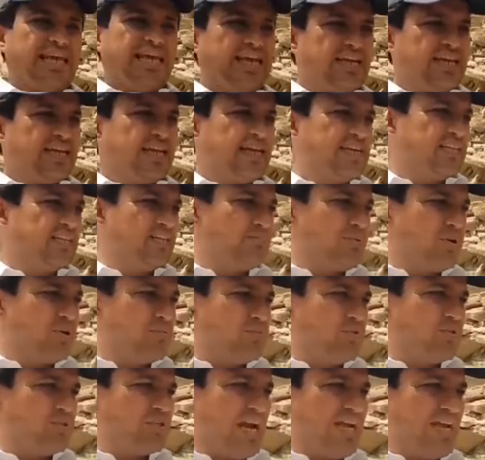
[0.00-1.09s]
here at the
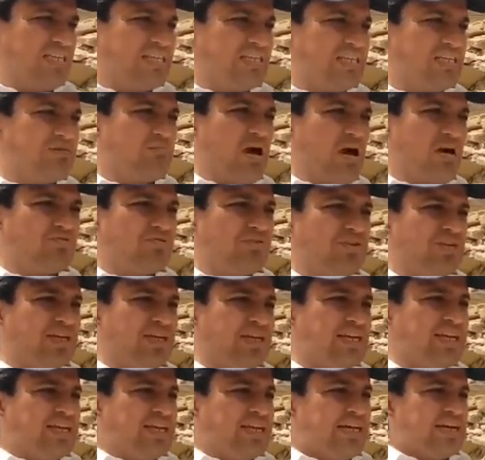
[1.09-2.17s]
Permo-Triassic boundary
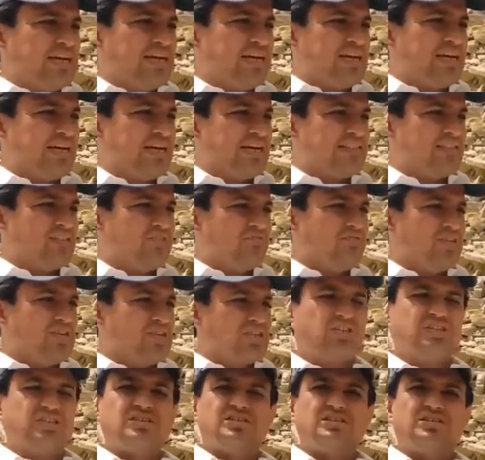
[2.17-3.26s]
in the
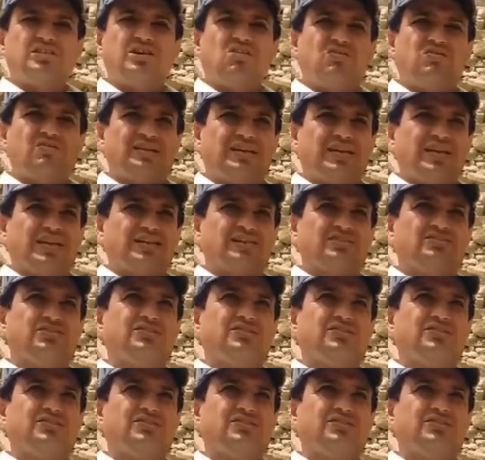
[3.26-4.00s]
western salt range.